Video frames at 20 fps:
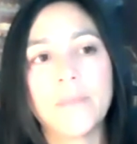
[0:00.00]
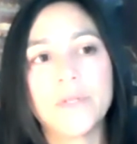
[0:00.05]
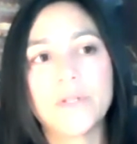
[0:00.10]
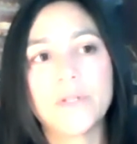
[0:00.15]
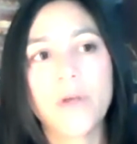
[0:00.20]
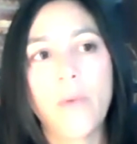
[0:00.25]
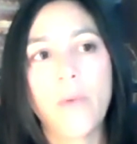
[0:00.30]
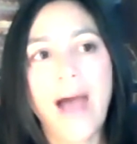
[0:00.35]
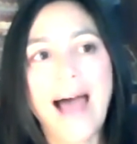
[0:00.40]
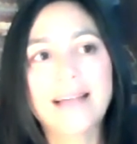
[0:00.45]

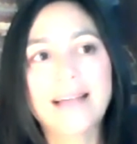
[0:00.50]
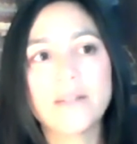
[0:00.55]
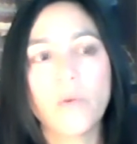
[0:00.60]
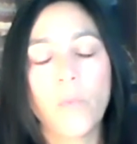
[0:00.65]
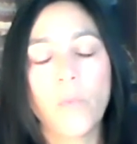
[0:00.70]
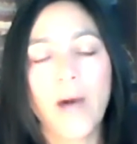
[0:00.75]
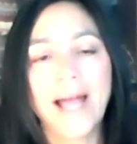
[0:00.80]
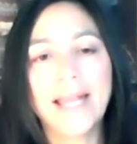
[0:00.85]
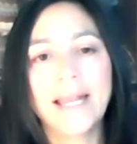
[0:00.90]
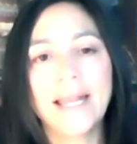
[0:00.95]
So as a
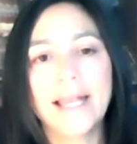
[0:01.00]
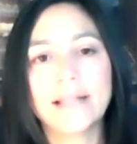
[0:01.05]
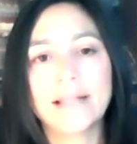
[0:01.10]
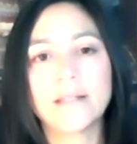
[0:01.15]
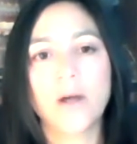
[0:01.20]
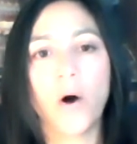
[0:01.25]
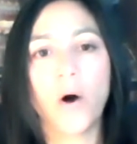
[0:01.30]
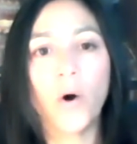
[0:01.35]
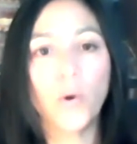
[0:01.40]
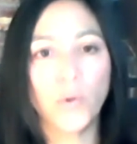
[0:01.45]
wine
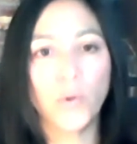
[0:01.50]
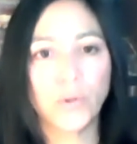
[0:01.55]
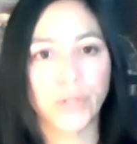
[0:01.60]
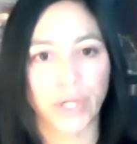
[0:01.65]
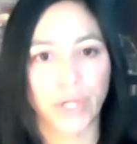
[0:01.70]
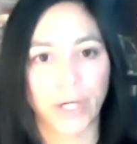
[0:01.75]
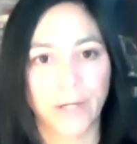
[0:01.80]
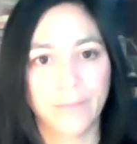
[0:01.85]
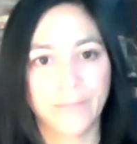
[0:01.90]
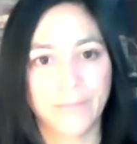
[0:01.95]
gets
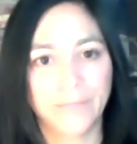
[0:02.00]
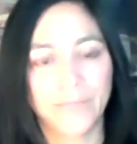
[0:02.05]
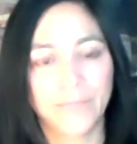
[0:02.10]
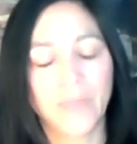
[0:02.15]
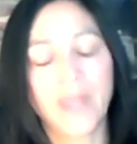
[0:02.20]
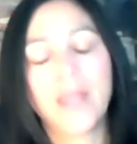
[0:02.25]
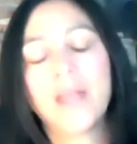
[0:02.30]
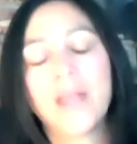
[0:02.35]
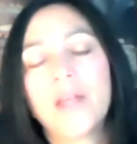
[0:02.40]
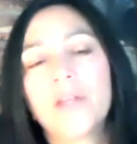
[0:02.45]
older,
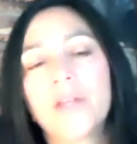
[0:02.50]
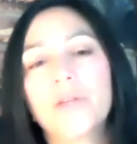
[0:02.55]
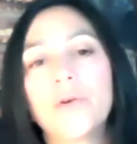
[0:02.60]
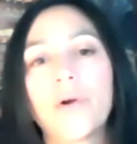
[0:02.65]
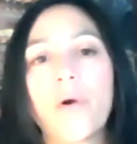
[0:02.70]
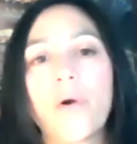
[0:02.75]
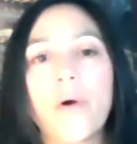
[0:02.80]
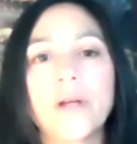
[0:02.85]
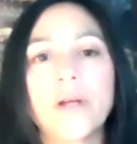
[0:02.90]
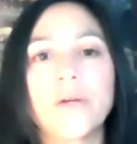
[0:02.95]
you're
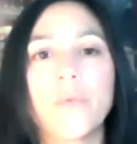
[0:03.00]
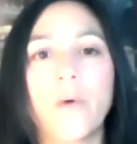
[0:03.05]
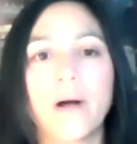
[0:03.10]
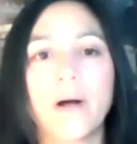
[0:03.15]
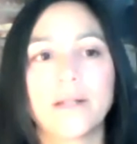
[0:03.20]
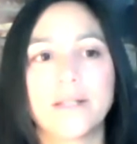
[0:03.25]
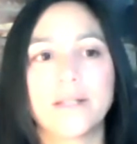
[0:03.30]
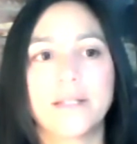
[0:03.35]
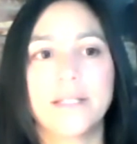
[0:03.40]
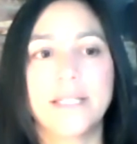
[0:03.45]
going to
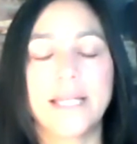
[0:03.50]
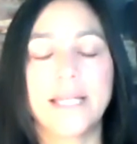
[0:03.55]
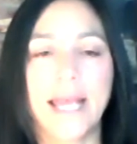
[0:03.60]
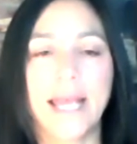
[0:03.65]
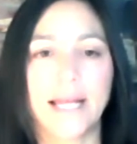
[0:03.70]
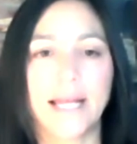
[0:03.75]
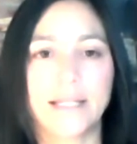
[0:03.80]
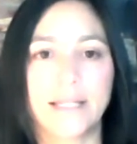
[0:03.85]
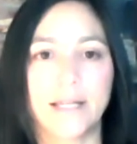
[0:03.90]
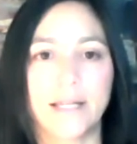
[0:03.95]
want to
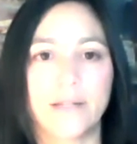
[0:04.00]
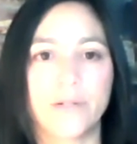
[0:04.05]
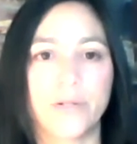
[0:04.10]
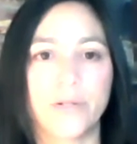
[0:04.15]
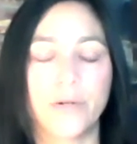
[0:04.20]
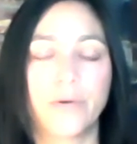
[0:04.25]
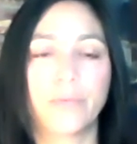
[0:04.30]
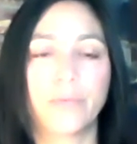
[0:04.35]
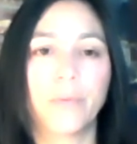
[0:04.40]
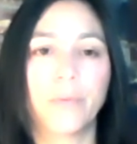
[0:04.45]
decant it
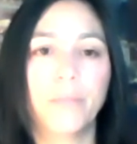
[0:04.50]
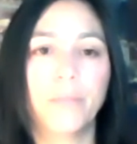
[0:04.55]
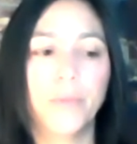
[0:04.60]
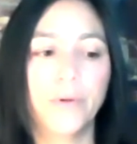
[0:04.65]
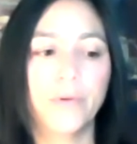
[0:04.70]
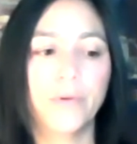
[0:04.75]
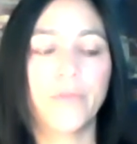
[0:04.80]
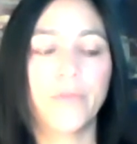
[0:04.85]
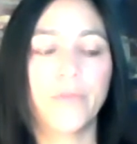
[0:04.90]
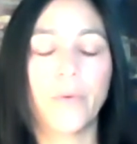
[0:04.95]
to
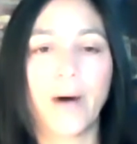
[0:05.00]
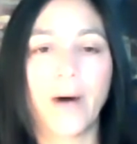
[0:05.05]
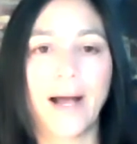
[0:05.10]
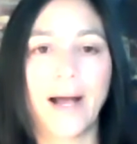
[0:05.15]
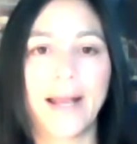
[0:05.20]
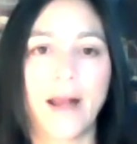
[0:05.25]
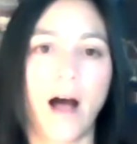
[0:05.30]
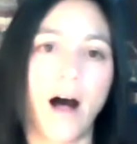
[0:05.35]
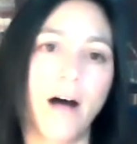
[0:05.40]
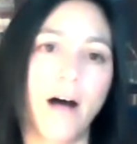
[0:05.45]
remove the
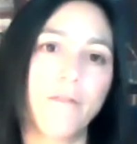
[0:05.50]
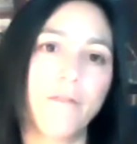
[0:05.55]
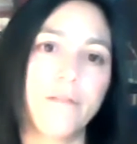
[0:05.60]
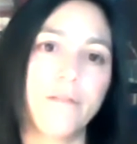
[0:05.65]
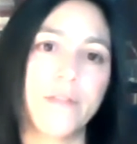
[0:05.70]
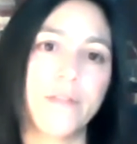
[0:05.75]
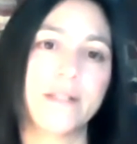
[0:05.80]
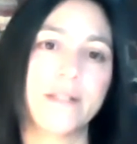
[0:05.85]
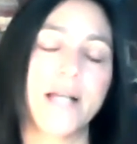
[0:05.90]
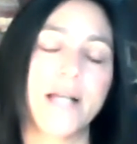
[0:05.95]
wine off of
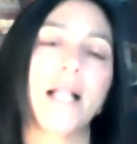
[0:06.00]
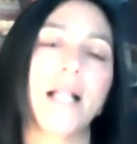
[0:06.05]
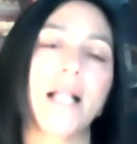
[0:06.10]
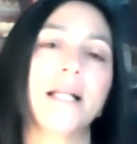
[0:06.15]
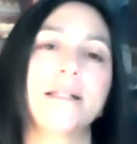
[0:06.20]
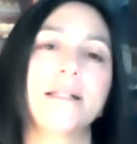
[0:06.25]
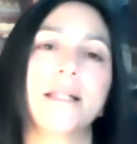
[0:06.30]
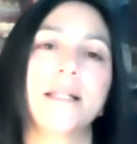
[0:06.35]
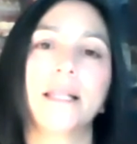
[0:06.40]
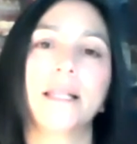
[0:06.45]
the
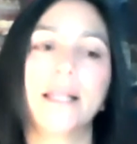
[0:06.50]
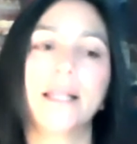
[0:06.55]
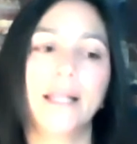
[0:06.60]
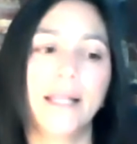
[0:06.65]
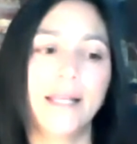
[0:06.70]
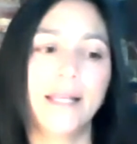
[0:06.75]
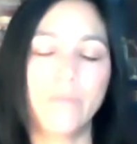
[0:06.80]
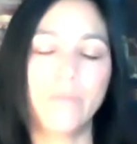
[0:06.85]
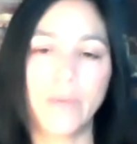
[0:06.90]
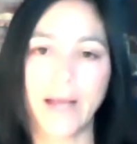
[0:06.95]
solids and
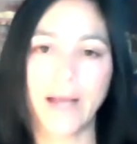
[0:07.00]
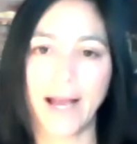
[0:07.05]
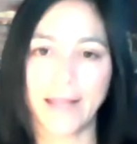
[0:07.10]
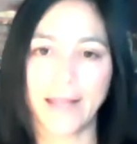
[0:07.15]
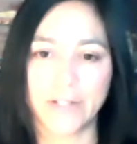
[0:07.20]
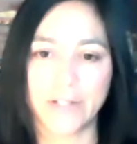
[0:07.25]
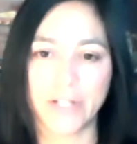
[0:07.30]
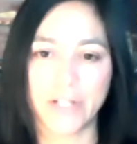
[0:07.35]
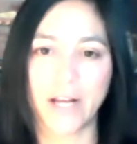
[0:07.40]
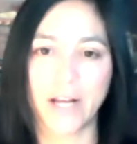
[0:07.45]
leave behind
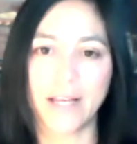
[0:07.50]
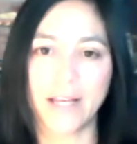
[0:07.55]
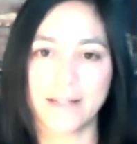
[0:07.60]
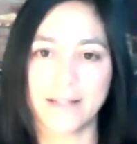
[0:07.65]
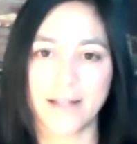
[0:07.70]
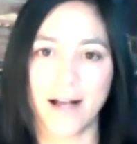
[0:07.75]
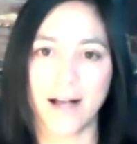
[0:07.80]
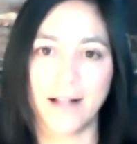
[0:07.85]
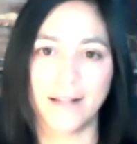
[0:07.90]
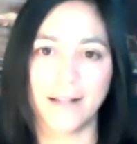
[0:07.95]
the chunky
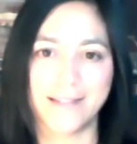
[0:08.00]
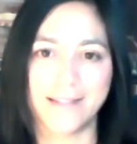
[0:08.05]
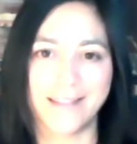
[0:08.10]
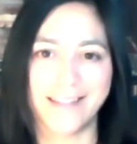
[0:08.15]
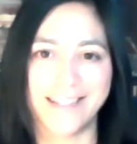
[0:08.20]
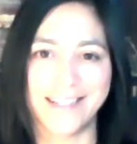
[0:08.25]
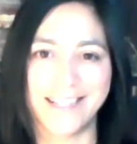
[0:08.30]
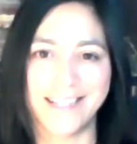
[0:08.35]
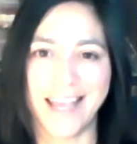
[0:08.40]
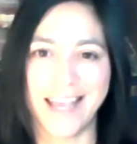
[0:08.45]
solids in
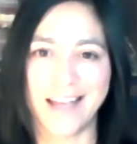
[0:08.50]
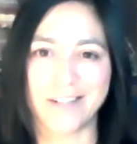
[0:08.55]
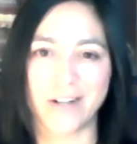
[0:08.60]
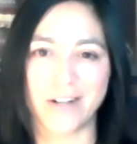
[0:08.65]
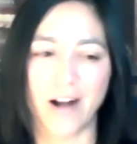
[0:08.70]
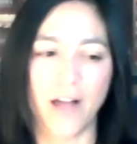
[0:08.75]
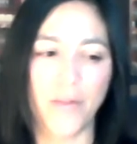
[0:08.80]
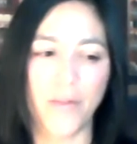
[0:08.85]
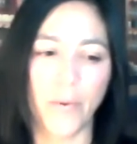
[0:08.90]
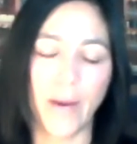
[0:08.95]
the
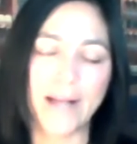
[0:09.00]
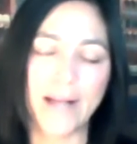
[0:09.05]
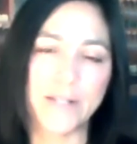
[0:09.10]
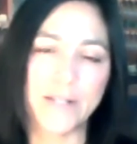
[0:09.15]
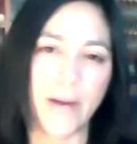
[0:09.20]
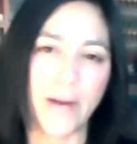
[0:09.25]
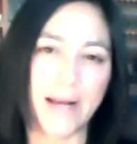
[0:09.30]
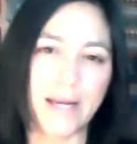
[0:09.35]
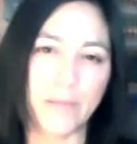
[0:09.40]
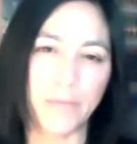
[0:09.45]
decanter. Otherwise,
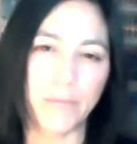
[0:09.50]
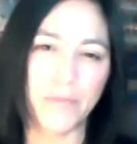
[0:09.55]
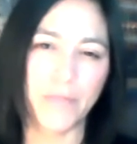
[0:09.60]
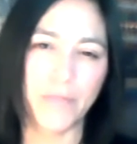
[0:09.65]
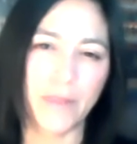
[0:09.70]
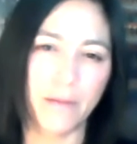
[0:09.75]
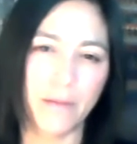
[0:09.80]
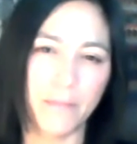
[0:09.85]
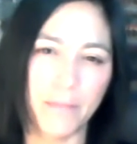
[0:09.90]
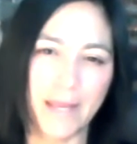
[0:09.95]
you end up with
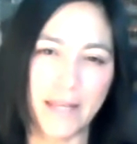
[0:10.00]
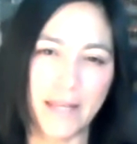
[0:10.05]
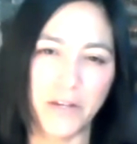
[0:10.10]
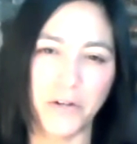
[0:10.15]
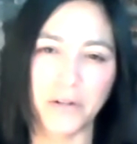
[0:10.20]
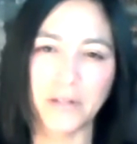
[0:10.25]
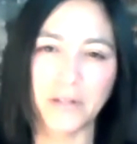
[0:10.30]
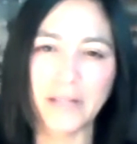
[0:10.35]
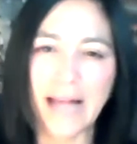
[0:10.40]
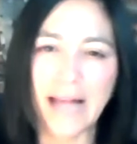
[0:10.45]
them in
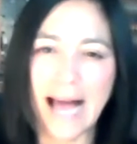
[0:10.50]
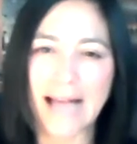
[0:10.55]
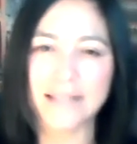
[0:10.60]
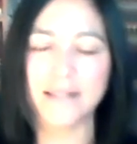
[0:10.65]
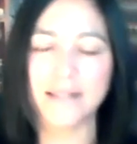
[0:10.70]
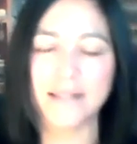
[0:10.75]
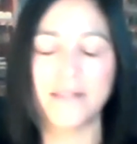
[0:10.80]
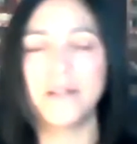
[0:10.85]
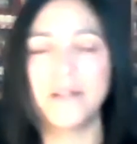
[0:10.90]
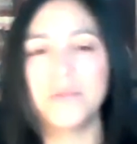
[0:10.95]
your
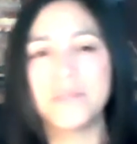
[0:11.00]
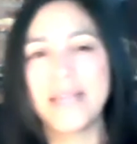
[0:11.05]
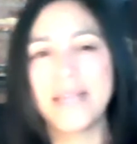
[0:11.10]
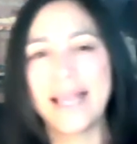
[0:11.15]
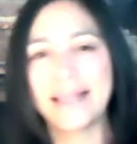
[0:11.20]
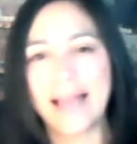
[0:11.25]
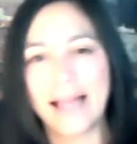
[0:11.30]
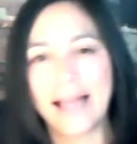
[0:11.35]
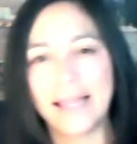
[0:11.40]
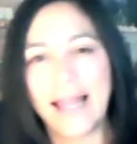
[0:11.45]
glass, and then you
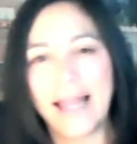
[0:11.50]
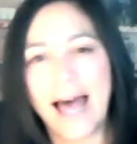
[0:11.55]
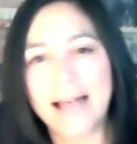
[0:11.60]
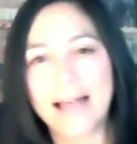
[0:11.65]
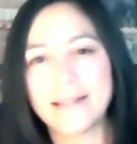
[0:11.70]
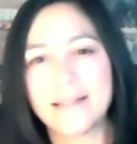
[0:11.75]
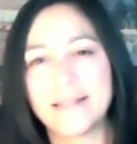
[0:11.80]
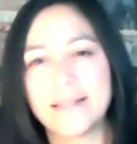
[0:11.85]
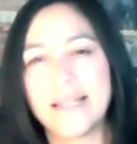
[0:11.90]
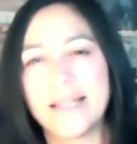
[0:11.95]
take that
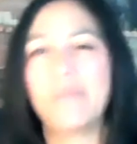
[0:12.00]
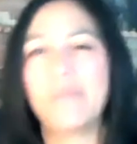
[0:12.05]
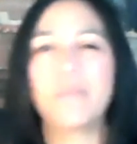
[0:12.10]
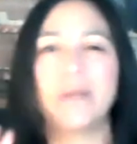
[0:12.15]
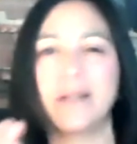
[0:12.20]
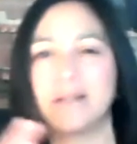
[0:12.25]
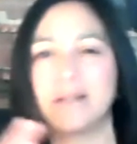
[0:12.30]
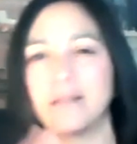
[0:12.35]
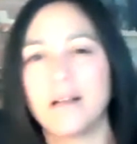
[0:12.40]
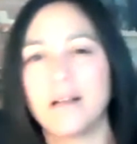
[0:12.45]
last sip
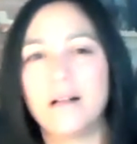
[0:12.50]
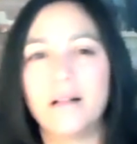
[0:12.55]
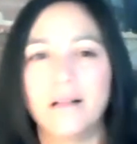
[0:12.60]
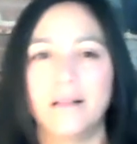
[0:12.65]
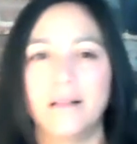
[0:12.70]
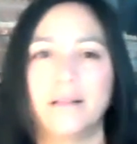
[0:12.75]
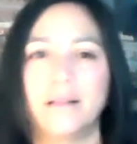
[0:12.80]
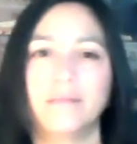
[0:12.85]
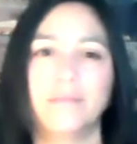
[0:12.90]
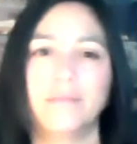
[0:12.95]
and it's
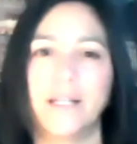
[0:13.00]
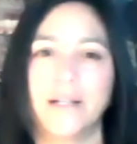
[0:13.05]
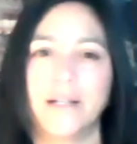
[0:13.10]
all,